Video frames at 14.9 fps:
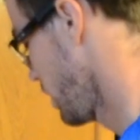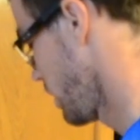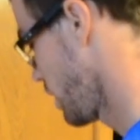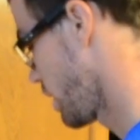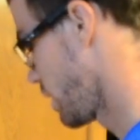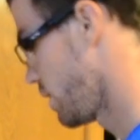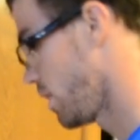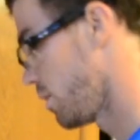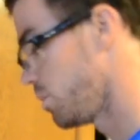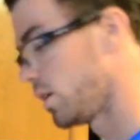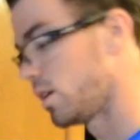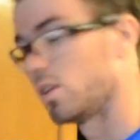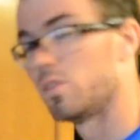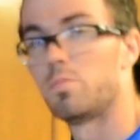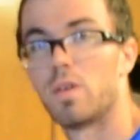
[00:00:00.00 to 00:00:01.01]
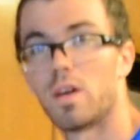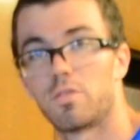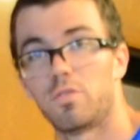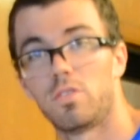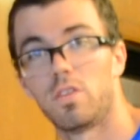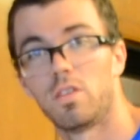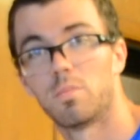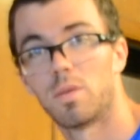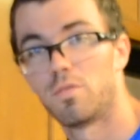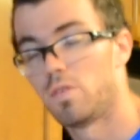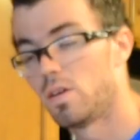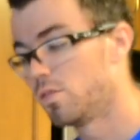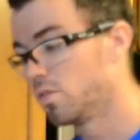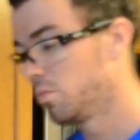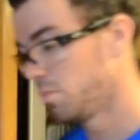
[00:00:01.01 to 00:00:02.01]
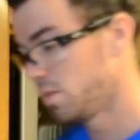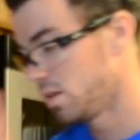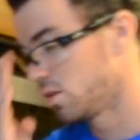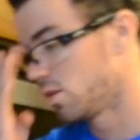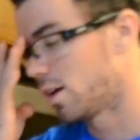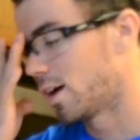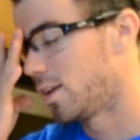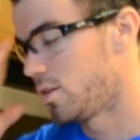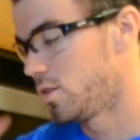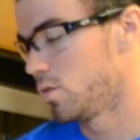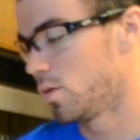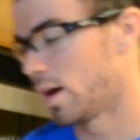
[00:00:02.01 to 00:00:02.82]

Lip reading: And then because breakfast is my favorite meal, I do